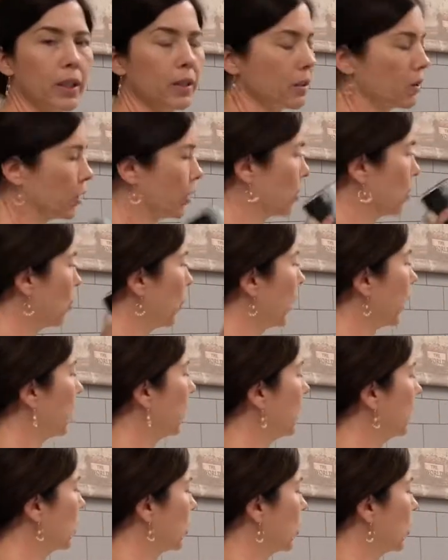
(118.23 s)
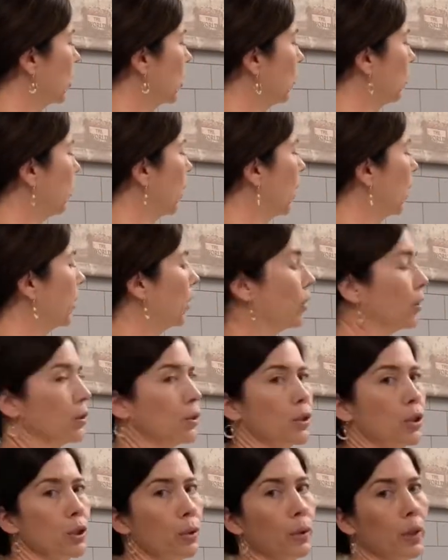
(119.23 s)
just quickly, just to combine those
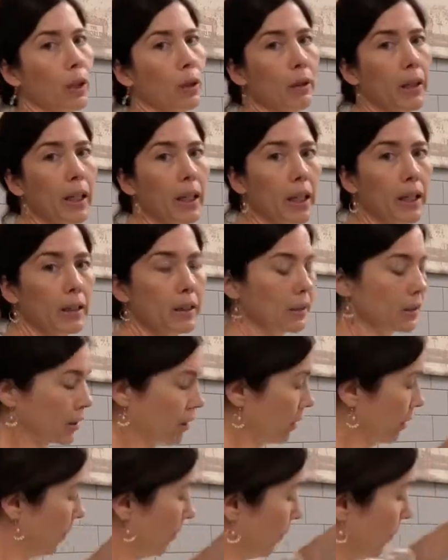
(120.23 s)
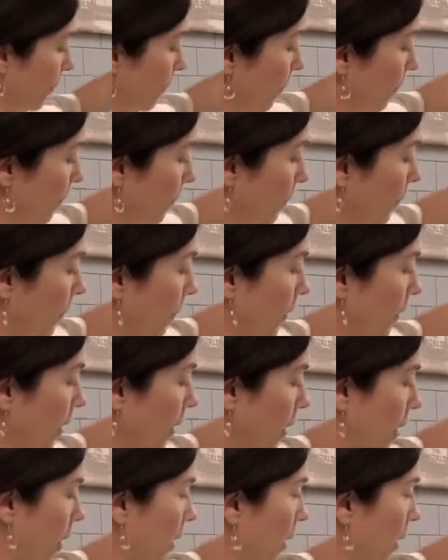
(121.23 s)
two ingredients. Okay,